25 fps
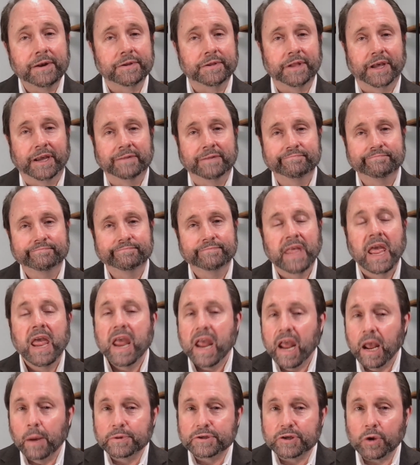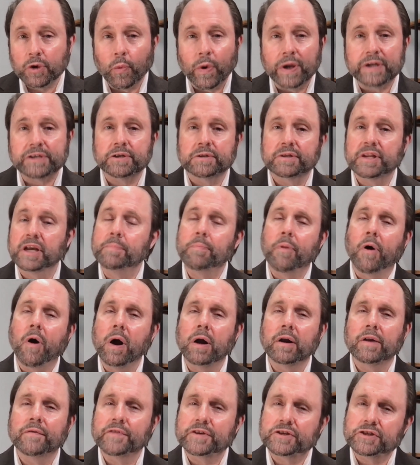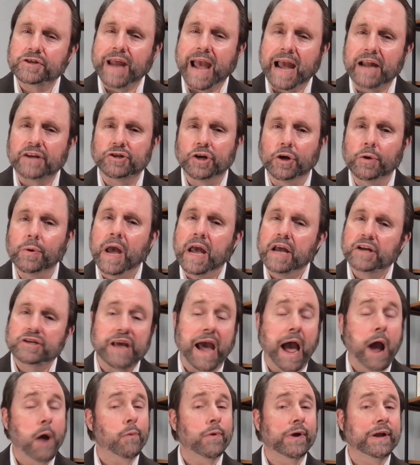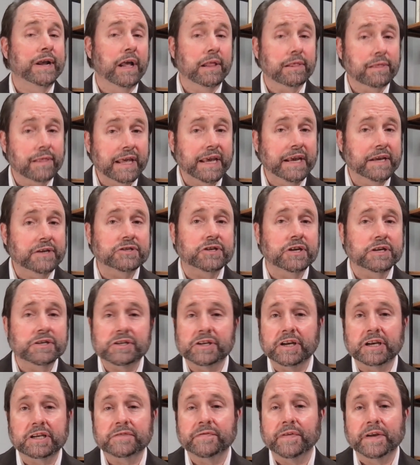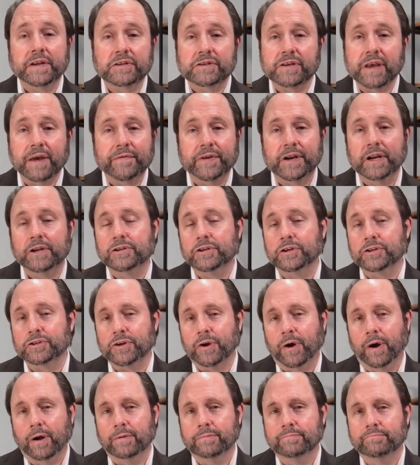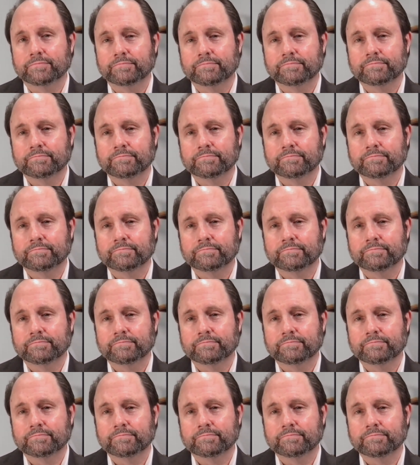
Italy. It was originally part of a statue towering at least six feet seven inches tall.